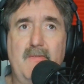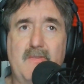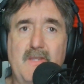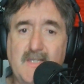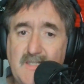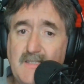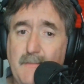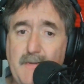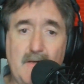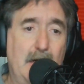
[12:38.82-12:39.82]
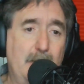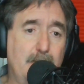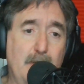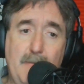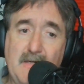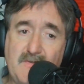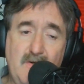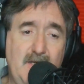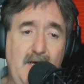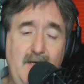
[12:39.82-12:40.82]
This is my best
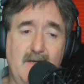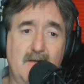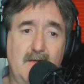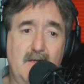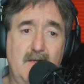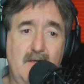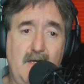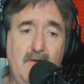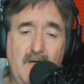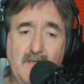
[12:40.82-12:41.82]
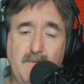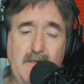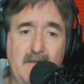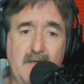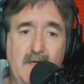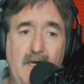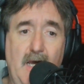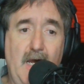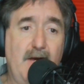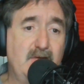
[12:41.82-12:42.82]
friend Dana and her husband.
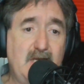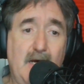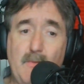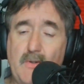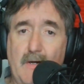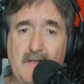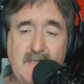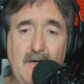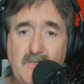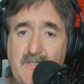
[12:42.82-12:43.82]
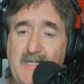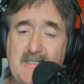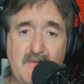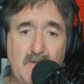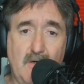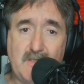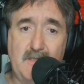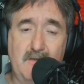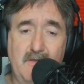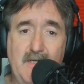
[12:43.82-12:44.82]
Every time we go out of town, she has to have a dog
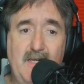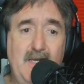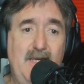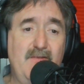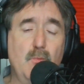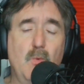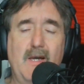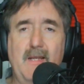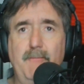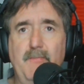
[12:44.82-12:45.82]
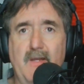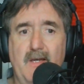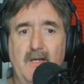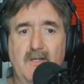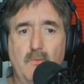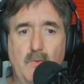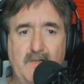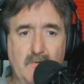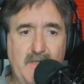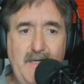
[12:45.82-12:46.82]
sitter. Even when we
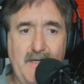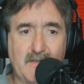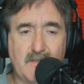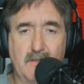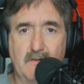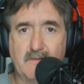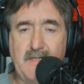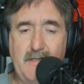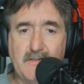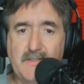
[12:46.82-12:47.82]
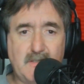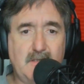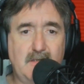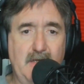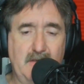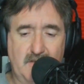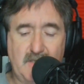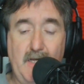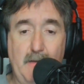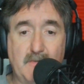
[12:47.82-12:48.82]
do gigs, Dana's and
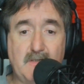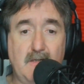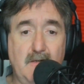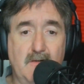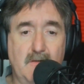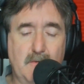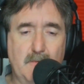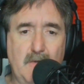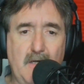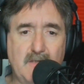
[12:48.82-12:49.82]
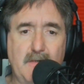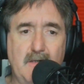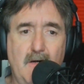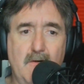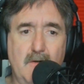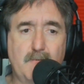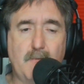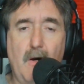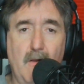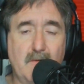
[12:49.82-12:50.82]
James, her husband,
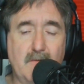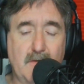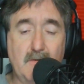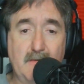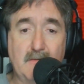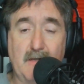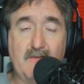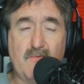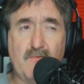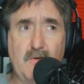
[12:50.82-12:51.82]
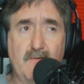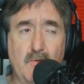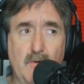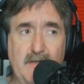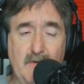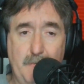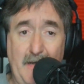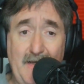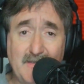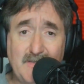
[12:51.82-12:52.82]
they're in like 3 or 4 different
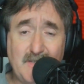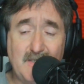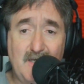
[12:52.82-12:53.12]
bands.